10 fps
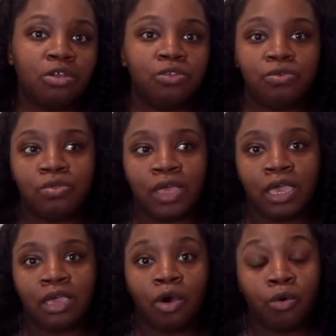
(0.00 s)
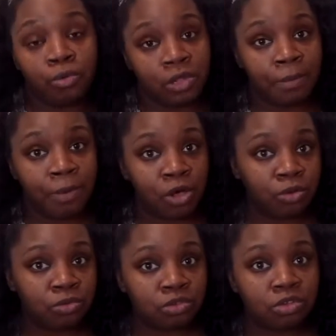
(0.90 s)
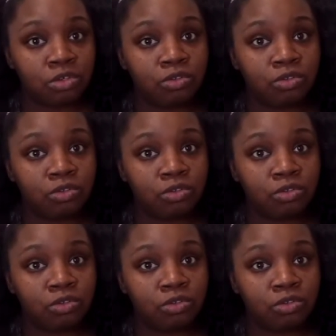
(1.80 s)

do they only post?